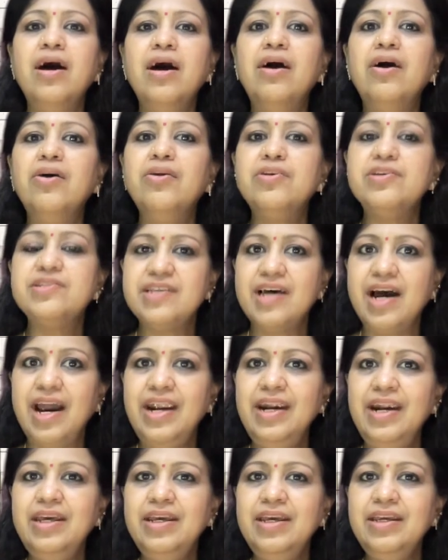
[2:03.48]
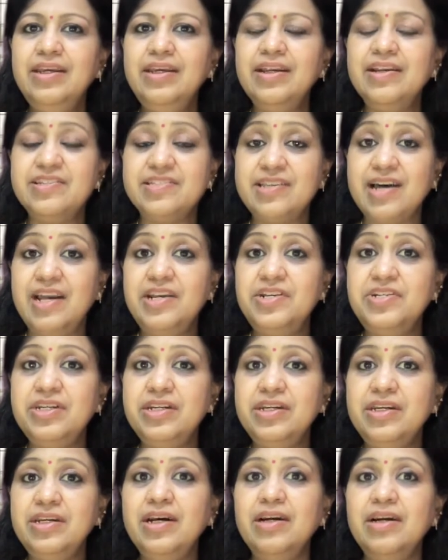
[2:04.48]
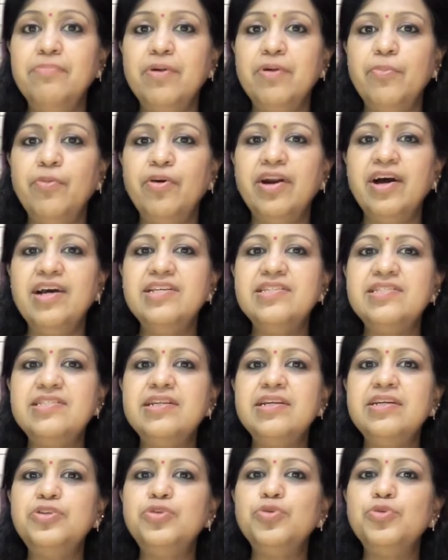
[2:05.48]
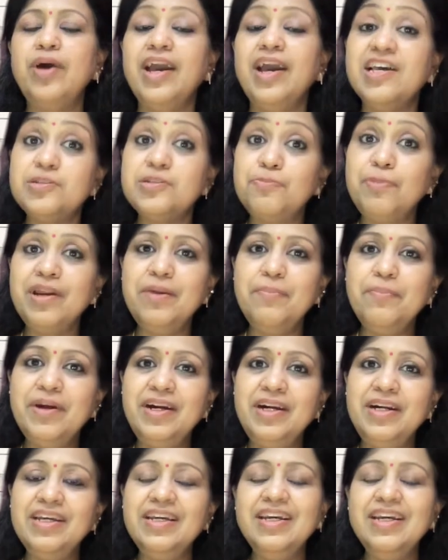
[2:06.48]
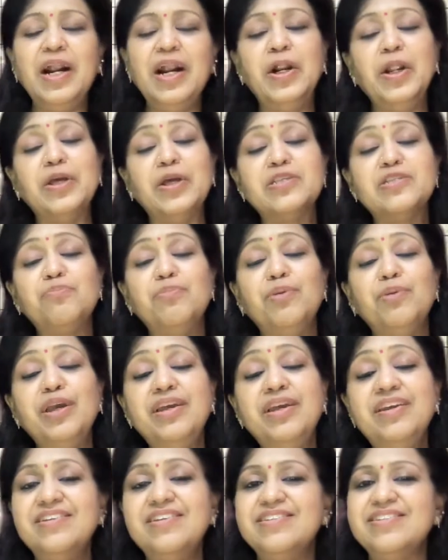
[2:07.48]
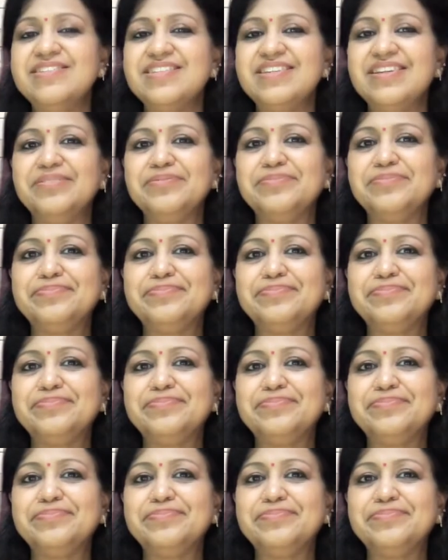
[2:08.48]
reciting and memorizing to experimenting and experiencing.